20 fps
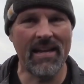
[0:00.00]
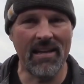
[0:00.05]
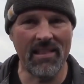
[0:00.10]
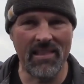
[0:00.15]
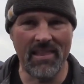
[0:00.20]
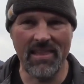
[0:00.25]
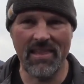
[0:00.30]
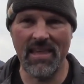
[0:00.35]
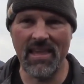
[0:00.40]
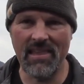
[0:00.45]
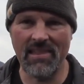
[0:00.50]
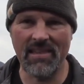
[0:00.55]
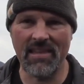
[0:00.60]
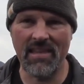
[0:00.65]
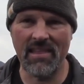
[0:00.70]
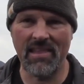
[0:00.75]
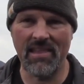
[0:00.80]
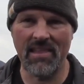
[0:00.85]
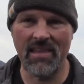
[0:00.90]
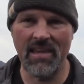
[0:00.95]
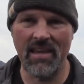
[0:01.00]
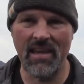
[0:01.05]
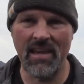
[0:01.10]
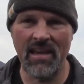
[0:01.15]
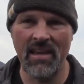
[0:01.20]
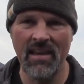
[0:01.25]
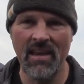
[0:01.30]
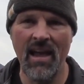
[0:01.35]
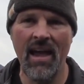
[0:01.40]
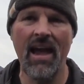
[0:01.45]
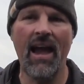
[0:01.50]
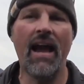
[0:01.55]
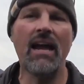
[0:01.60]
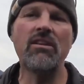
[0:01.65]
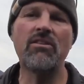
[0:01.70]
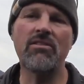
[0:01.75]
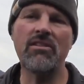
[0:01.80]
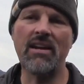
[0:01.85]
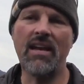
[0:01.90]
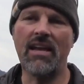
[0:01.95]
consistency
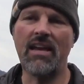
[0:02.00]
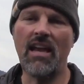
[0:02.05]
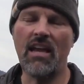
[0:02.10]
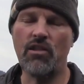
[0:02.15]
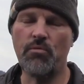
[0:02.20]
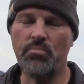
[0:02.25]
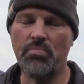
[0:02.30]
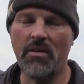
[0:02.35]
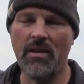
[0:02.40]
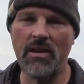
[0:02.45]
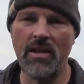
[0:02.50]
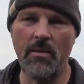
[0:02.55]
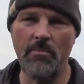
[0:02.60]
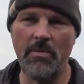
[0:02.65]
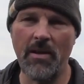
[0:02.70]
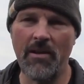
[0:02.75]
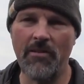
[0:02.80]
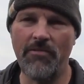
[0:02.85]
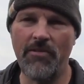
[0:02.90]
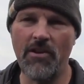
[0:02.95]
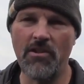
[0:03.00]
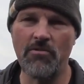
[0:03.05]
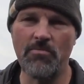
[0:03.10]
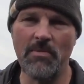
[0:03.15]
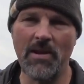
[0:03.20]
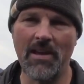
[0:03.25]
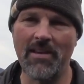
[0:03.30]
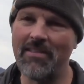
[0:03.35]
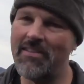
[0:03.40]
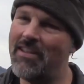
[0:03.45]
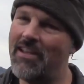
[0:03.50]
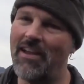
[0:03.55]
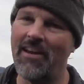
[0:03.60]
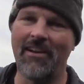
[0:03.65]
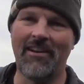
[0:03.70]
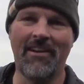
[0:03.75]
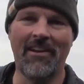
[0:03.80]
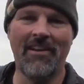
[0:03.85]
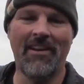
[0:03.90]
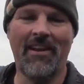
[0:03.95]
and you're going to catch plenty of big fish mixed
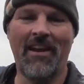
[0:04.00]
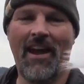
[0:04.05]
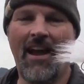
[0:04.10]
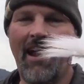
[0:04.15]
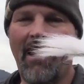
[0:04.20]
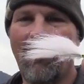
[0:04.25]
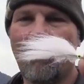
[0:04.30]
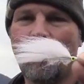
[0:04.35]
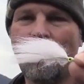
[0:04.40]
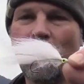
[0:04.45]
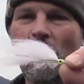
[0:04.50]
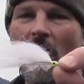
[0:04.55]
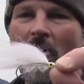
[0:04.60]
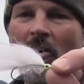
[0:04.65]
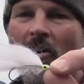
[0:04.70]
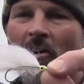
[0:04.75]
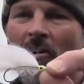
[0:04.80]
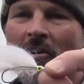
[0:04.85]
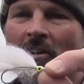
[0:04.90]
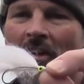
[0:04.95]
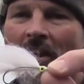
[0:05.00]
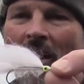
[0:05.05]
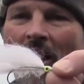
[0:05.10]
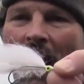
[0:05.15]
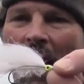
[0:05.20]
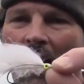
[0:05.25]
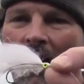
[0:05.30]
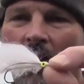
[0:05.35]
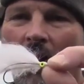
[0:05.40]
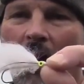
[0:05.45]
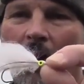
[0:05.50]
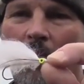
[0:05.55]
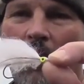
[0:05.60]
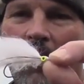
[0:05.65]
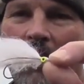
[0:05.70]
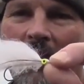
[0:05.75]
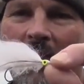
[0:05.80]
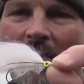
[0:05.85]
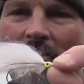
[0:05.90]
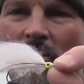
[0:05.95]
in after all I caught
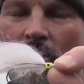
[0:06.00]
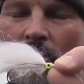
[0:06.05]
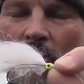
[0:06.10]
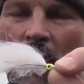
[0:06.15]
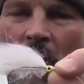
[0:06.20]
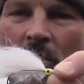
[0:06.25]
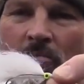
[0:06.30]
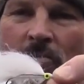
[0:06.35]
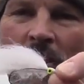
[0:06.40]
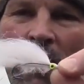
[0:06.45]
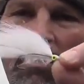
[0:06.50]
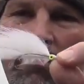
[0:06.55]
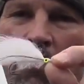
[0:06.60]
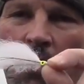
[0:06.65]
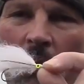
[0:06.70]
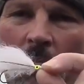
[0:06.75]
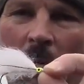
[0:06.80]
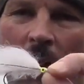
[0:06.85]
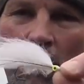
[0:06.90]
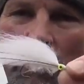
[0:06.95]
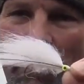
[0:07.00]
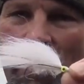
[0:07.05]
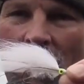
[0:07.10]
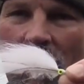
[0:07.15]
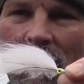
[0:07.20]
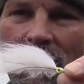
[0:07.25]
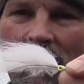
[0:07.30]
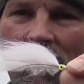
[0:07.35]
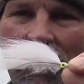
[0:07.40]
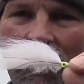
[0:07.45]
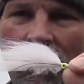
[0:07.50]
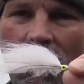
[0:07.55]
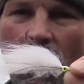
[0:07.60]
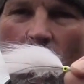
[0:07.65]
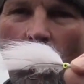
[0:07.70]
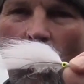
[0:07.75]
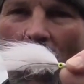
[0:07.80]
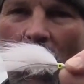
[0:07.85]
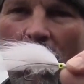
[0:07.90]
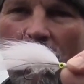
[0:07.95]
my seven pound rainbow my biggest you know
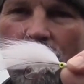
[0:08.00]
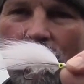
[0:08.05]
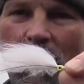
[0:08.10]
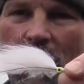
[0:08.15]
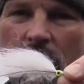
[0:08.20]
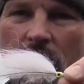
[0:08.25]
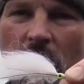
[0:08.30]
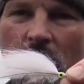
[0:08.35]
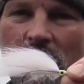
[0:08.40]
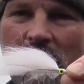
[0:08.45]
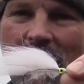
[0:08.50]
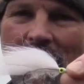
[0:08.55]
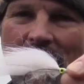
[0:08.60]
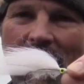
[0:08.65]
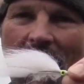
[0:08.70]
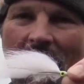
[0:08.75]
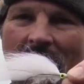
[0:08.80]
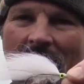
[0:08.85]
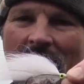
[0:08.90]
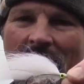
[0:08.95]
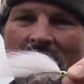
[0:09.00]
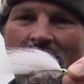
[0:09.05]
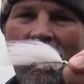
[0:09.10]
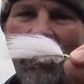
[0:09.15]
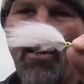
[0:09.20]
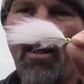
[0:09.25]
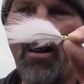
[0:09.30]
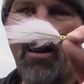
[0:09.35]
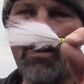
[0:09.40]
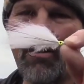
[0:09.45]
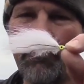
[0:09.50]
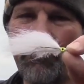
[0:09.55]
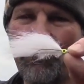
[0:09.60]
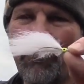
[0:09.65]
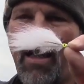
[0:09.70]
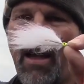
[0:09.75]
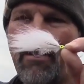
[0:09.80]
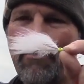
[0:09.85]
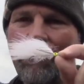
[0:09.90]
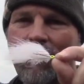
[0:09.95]
wild rainbow to date on a
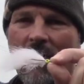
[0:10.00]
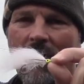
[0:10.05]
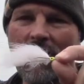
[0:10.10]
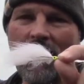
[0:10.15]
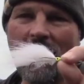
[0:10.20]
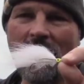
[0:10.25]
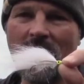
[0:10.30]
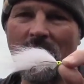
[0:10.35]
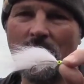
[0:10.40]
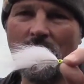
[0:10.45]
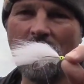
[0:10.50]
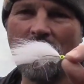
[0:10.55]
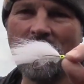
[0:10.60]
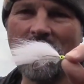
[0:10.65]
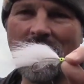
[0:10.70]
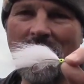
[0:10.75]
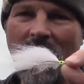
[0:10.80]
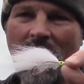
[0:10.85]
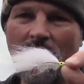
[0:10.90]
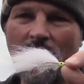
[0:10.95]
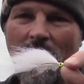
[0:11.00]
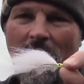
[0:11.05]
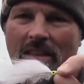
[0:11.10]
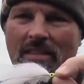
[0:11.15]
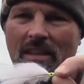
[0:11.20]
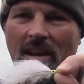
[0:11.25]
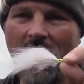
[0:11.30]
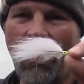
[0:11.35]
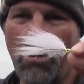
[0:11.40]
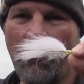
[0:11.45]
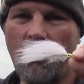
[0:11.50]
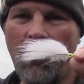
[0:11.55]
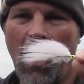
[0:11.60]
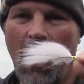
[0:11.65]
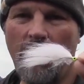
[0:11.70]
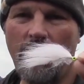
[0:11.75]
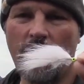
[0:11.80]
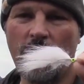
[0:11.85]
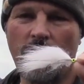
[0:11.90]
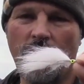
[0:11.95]
fly very similar to that right there. I,
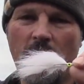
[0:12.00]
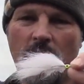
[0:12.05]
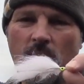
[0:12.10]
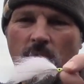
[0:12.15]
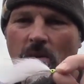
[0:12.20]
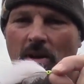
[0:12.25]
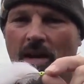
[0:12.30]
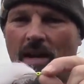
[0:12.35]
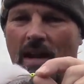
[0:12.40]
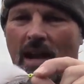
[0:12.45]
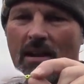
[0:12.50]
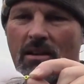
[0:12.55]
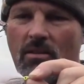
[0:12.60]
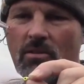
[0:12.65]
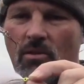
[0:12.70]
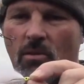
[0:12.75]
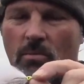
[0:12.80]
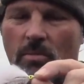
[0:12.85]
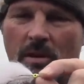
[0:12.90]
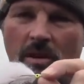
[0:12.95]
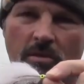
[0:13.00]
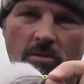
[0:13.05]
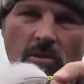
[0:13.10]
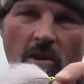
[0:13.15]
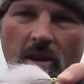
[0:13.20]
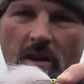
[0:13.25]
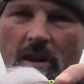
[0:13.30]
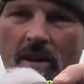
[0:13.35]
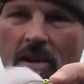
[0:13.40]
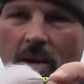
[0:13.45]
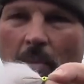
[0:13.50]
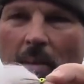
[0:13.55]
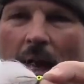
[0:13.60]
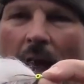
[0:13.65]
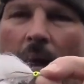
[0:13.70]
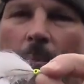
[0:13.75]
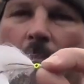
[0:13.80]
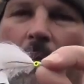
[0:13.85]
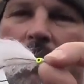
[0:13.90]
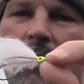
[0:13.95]
I was running one that had a little bit of dark on the
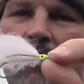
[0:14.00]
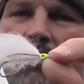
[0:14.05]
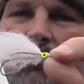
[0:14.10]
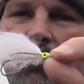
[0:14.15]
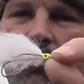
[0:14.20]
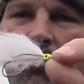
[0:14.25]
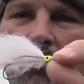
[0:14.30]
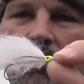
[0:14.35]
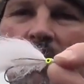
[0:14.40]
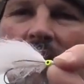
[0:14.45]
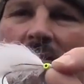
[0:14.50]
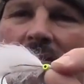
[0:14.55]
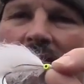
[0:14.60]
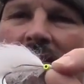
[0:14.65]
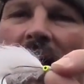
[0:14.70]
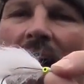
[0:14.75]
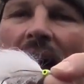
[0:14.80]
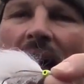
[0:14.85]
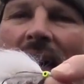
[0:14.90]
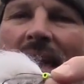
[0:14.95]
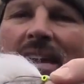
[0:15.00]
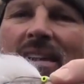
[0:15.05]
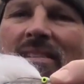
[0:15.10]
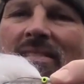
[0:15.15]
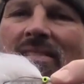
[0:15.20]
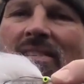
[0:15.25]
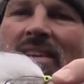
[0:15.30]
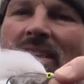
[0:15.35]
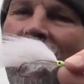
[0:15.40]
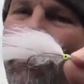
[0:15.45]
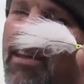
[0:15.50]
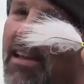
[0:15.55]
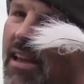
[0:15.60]
back, but in terms of size,